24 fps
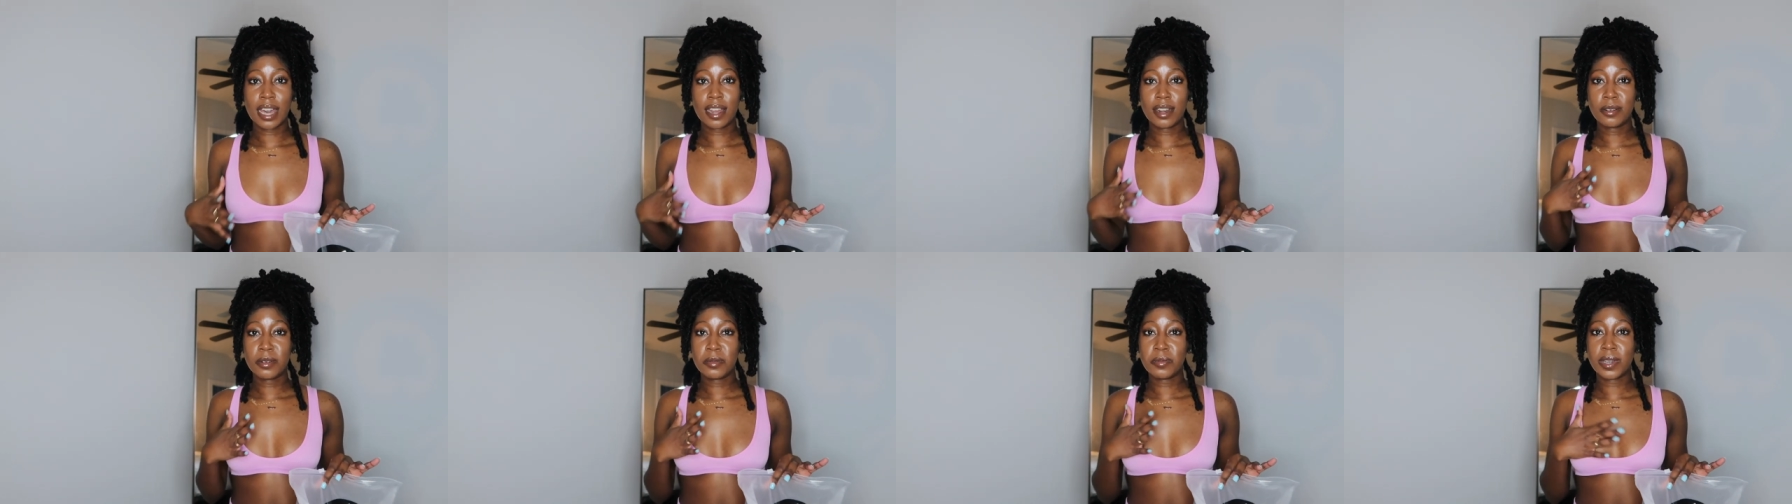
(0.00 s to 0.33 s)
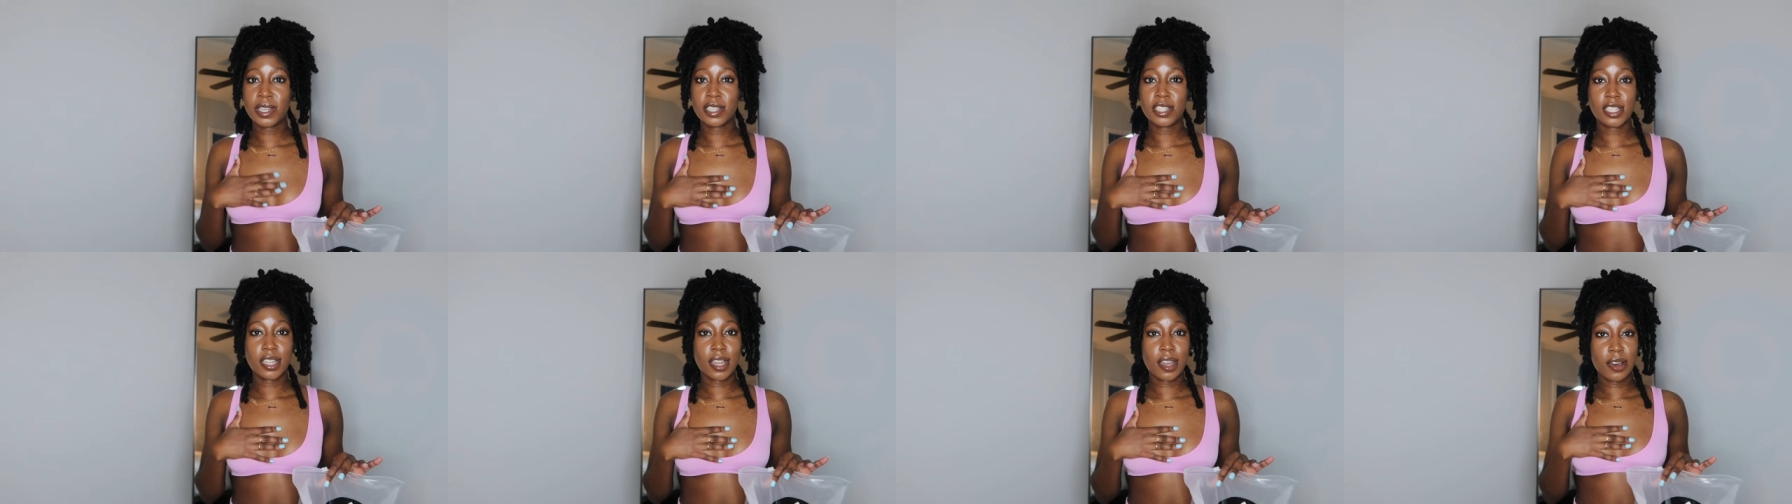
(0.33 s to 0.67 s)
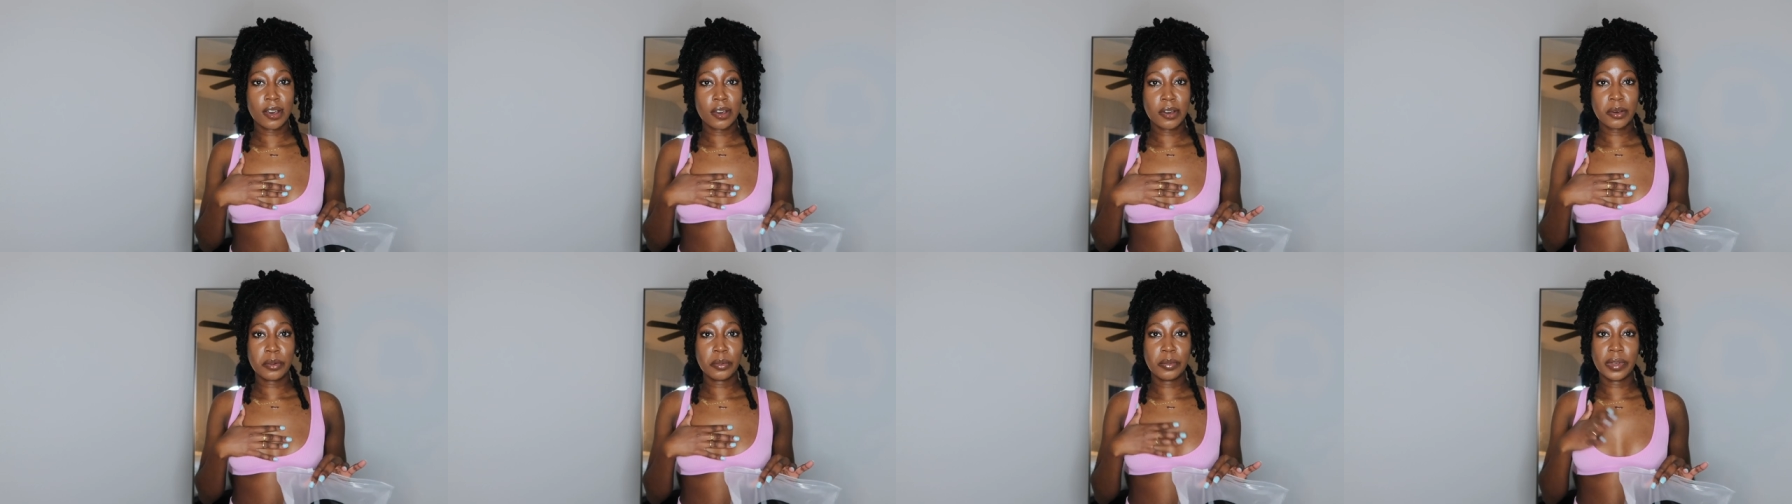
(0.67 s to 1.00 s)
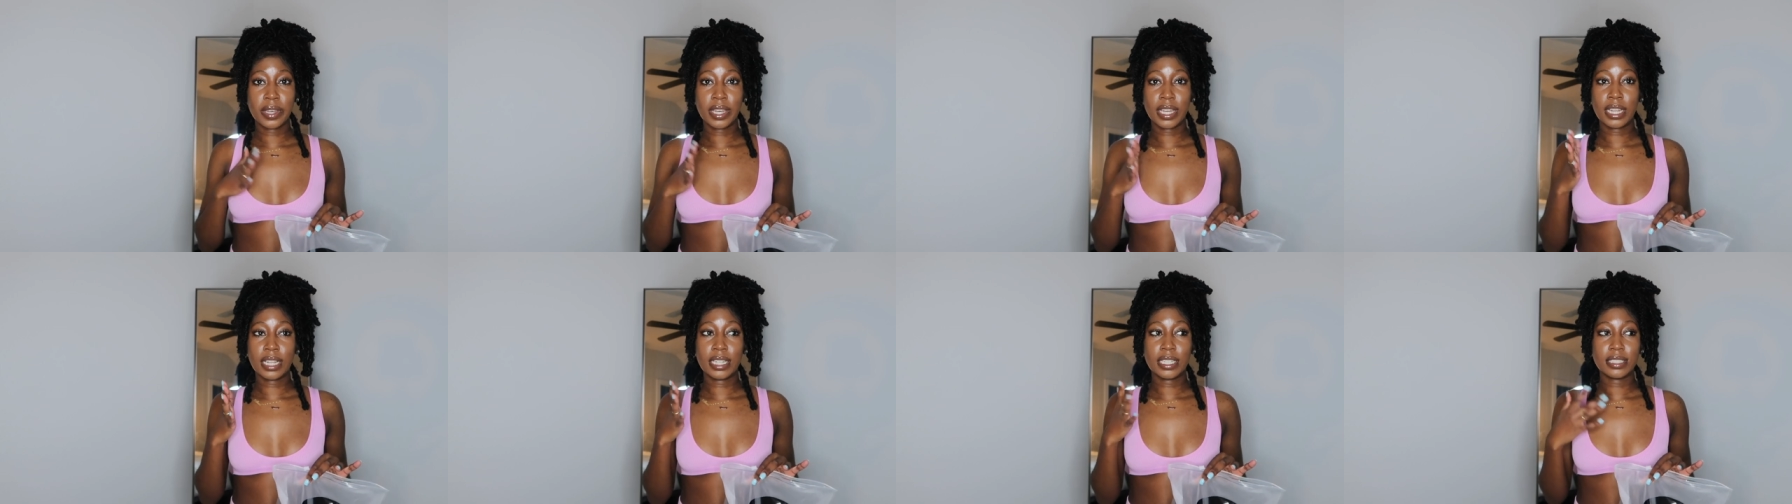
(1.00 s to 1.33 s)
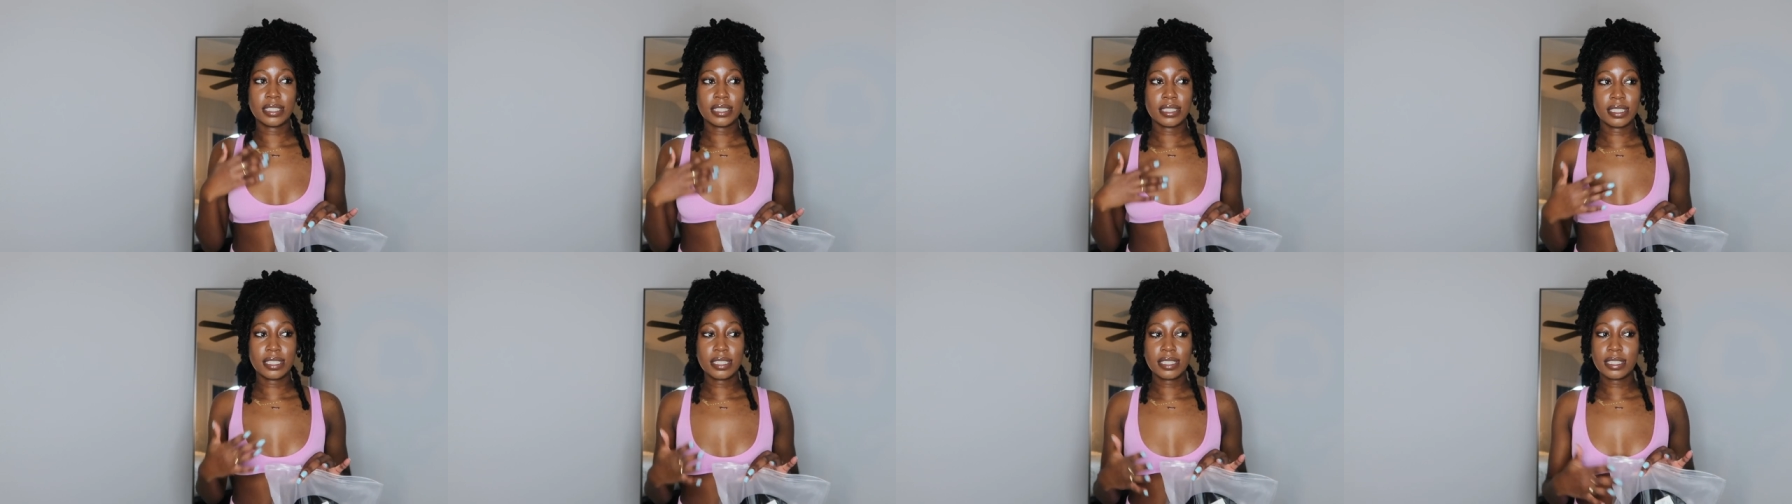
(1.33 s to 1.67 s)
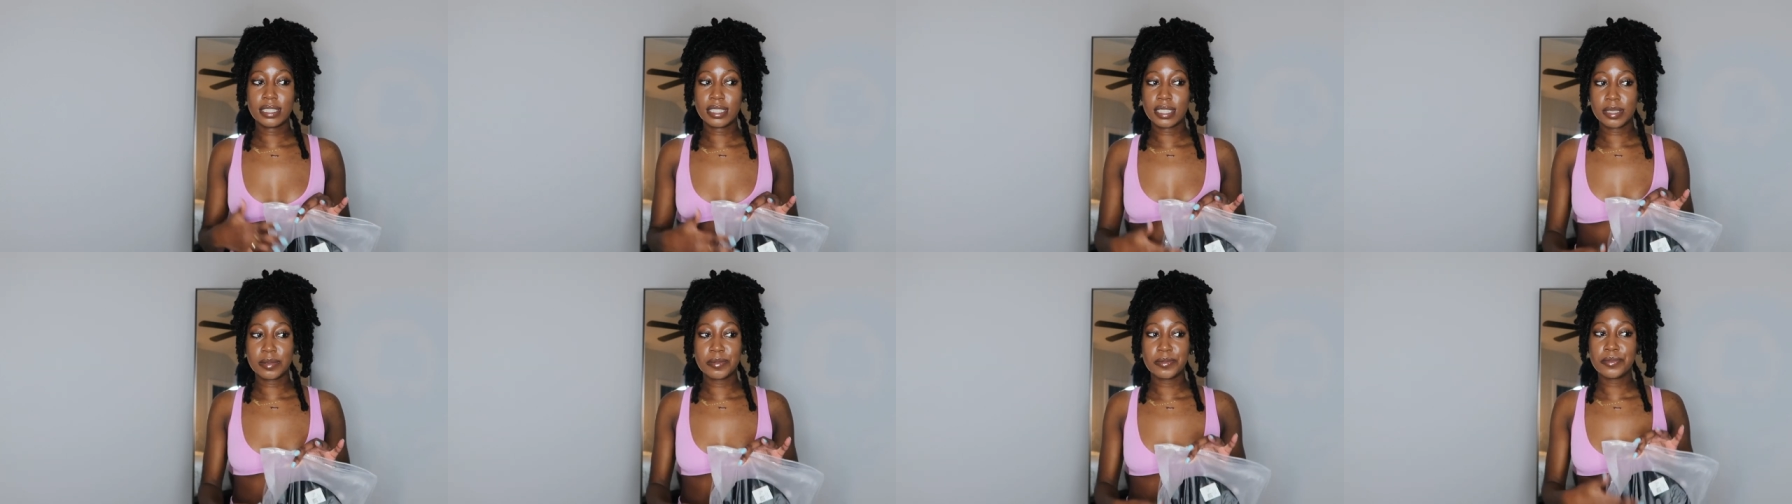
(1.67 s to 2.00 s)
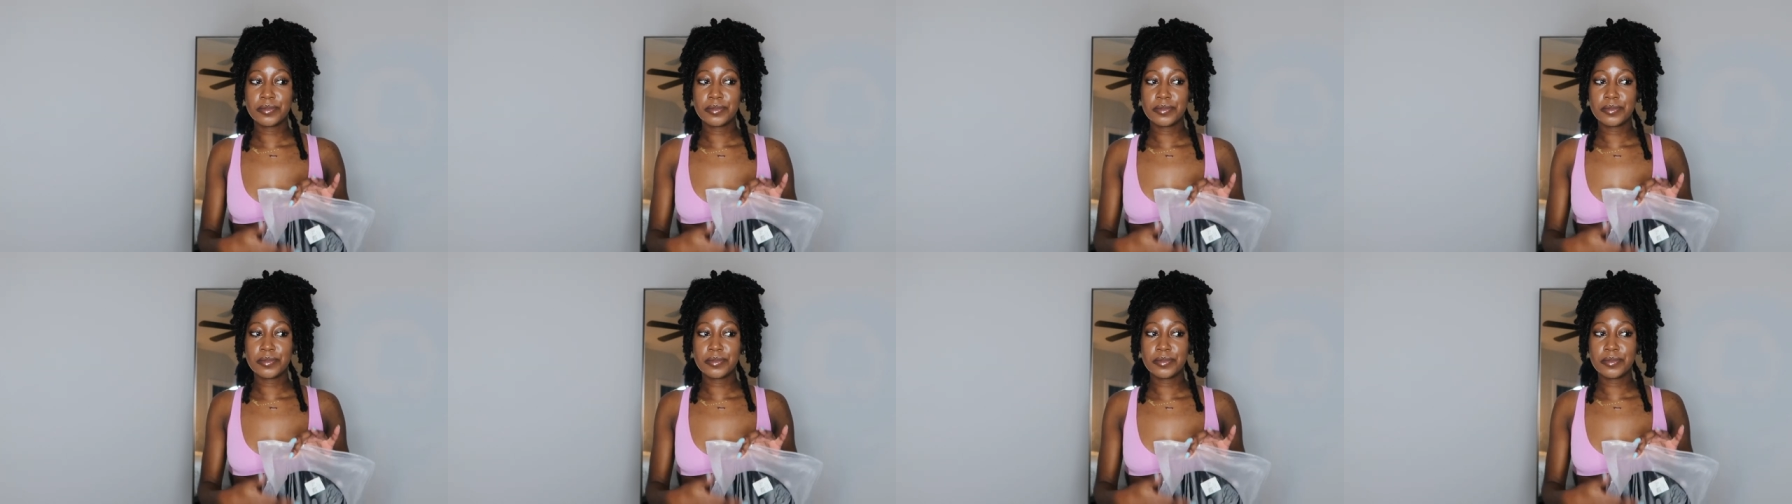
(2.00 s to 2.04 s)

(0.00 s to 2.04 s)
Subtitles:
I don't know about y'all, but this,